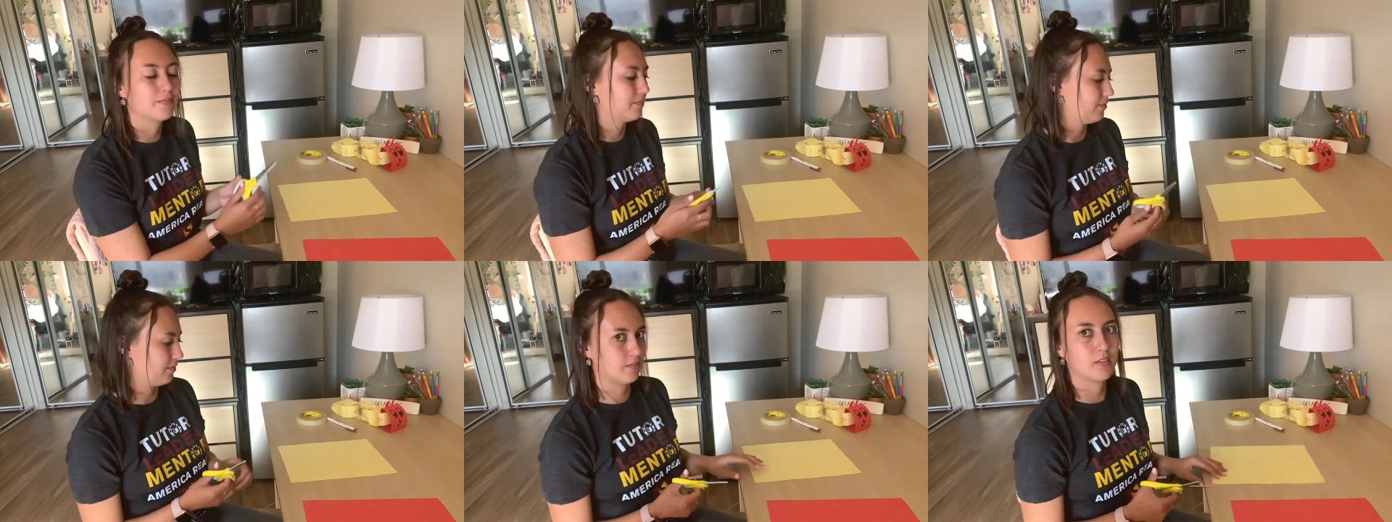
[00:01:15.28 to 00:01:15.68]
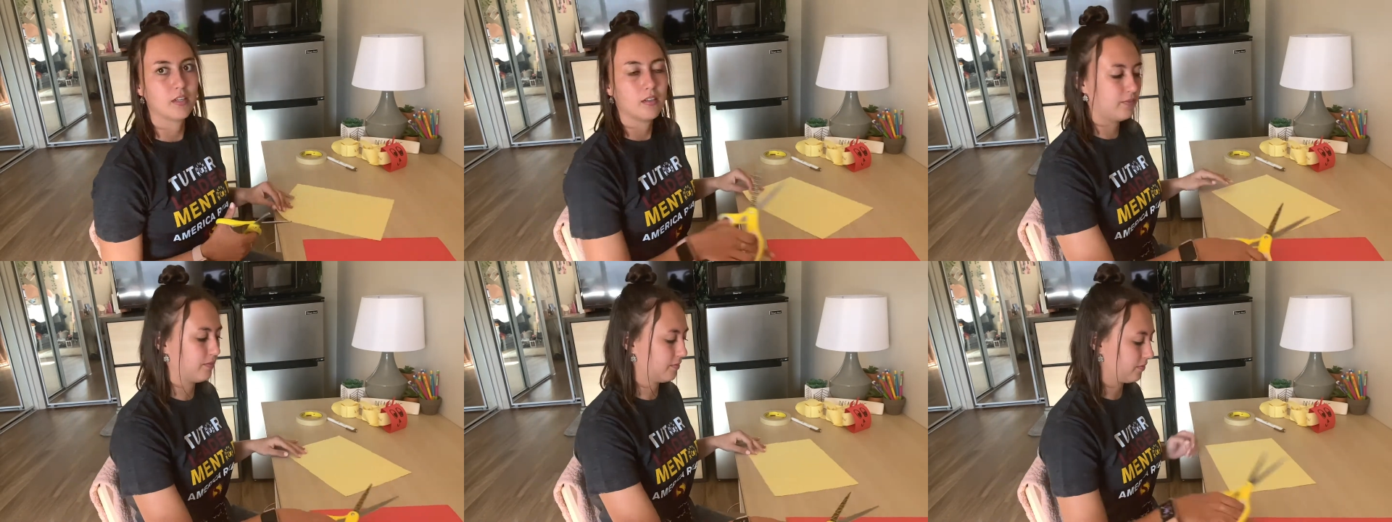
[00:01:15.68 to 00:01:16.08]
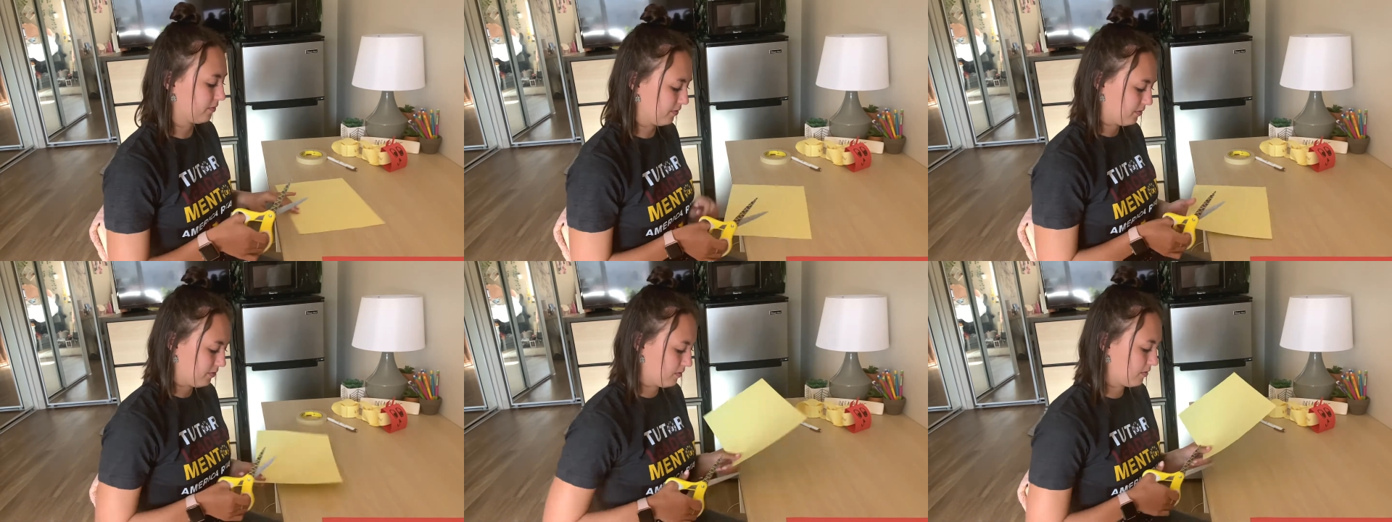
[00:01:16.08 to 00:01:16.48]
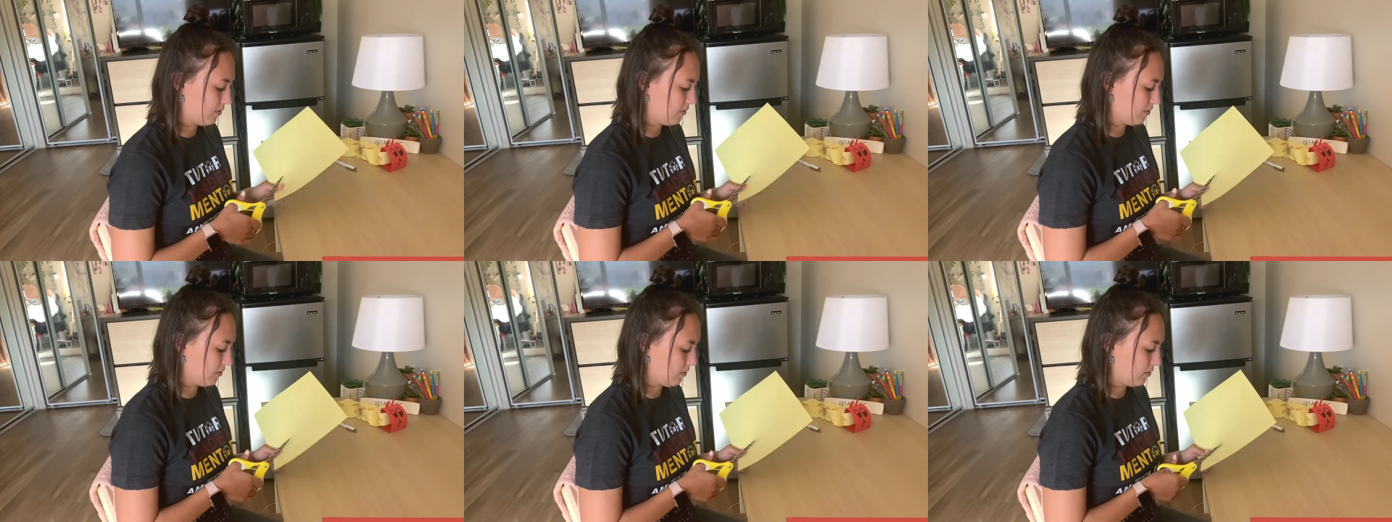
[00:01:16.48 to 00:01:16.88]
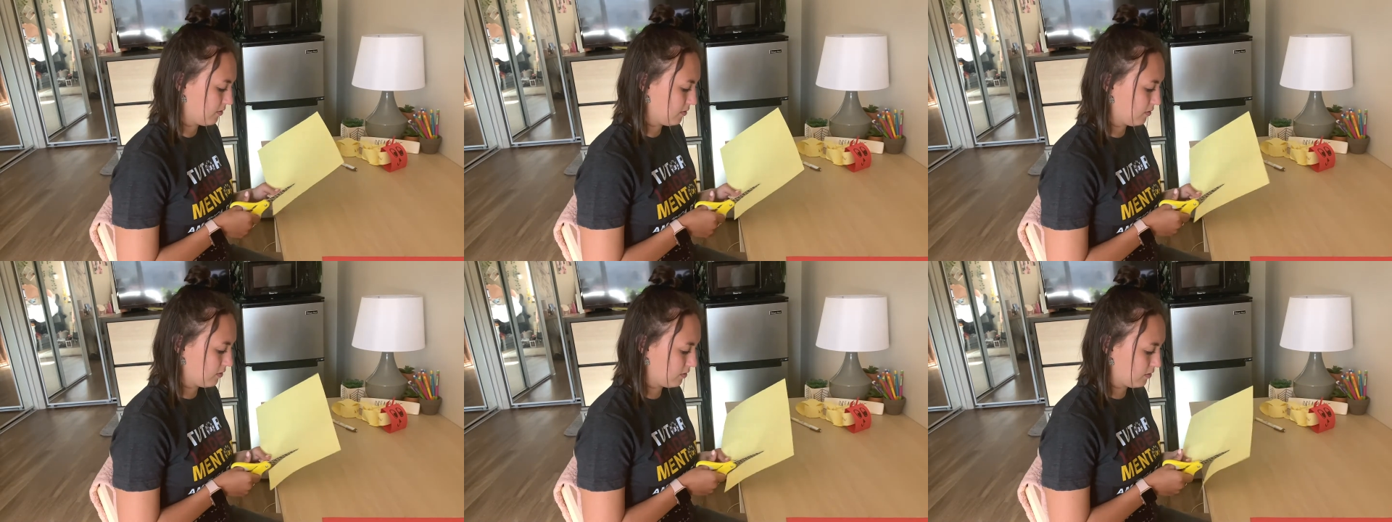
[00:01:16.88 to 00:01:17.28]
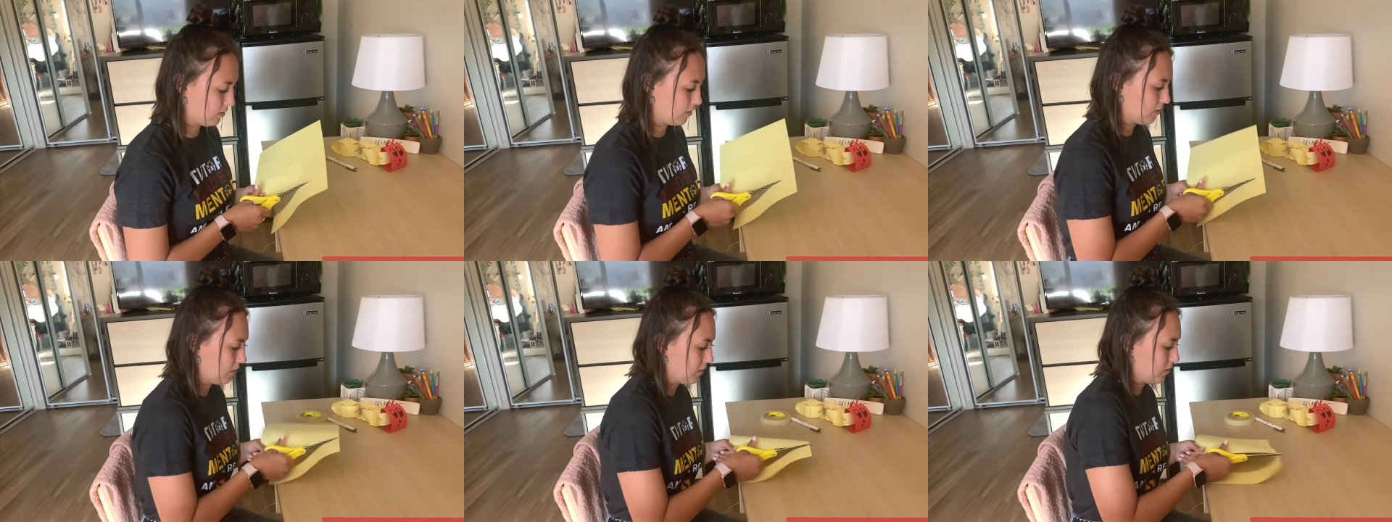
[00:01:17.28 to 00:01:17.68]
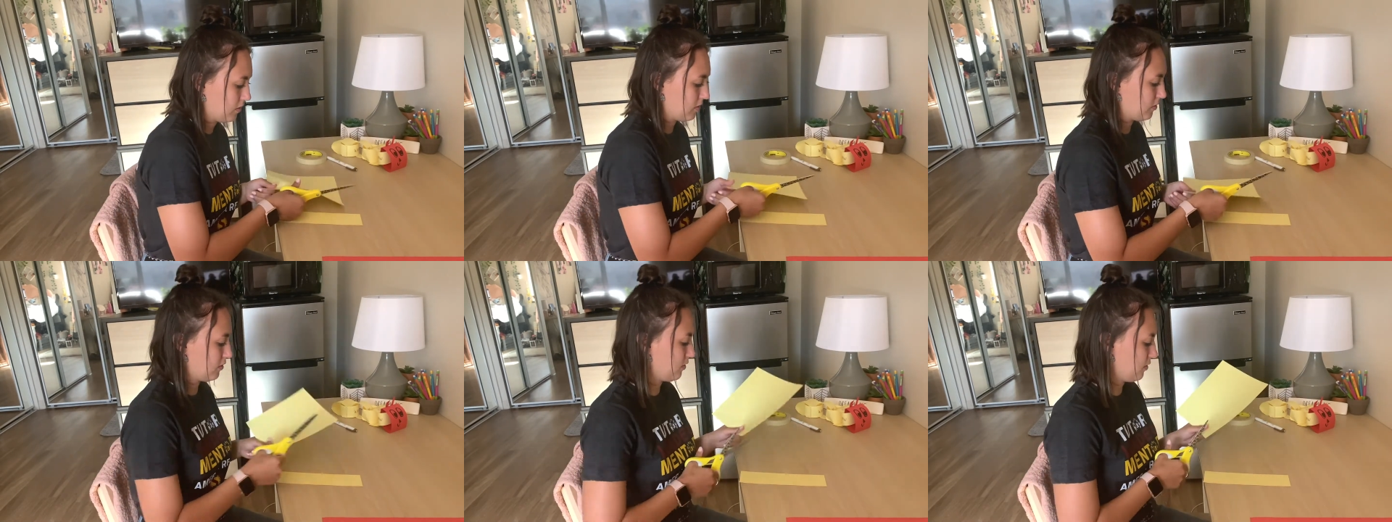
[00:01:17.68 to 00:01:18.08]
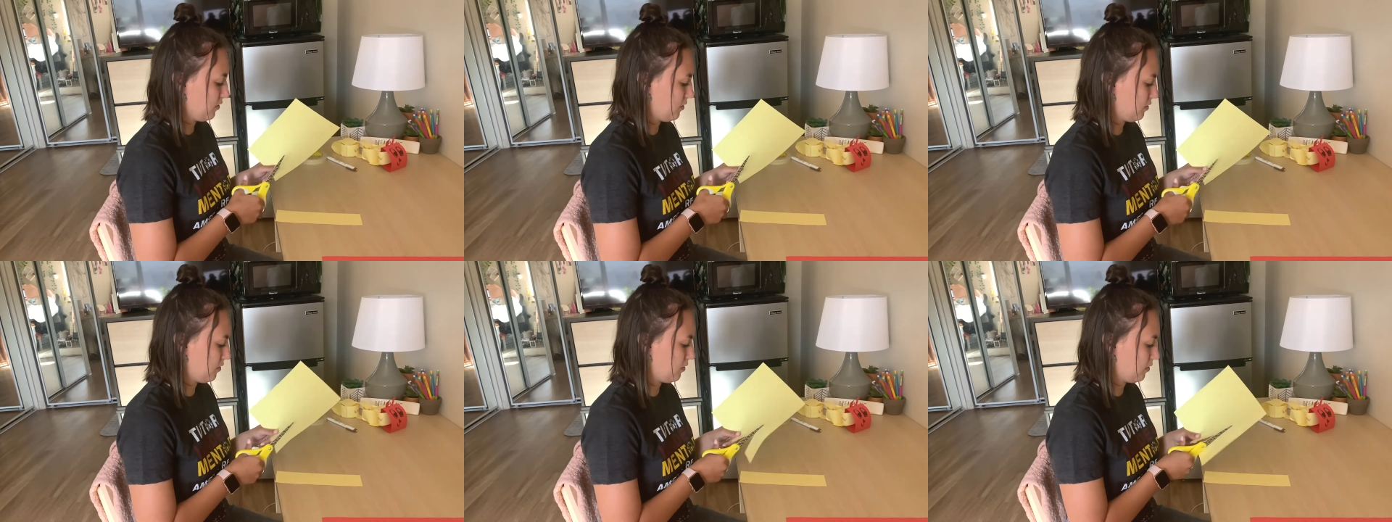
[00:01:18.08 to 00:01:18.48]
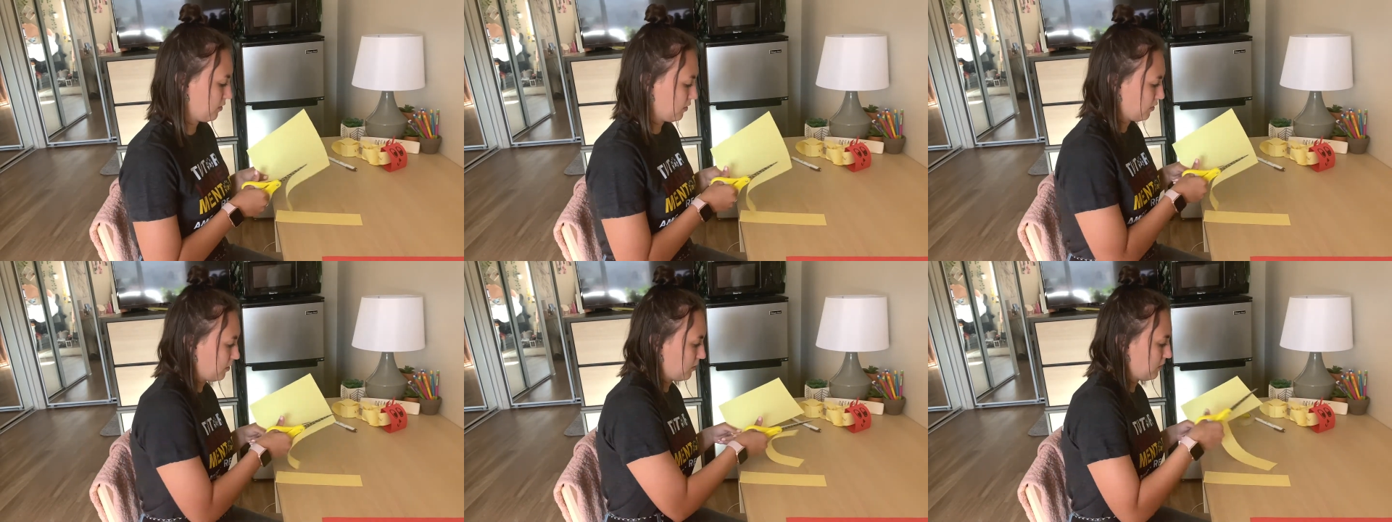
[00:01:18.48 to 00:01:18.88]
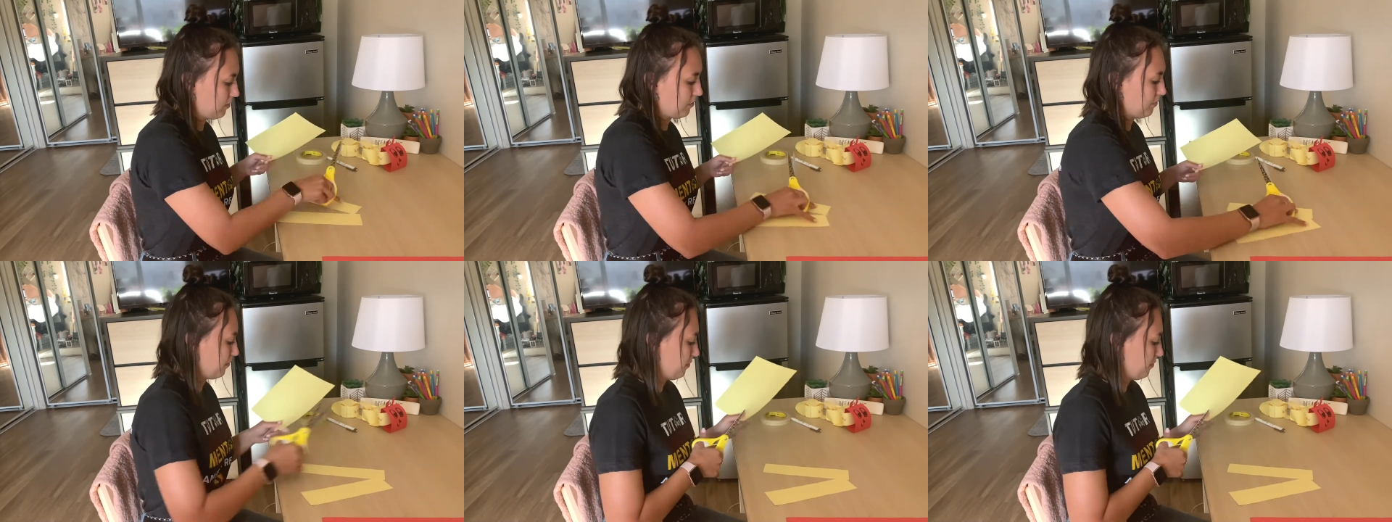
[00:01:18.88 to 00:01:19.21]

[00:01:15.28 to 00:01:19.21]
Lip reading: Nothing is said.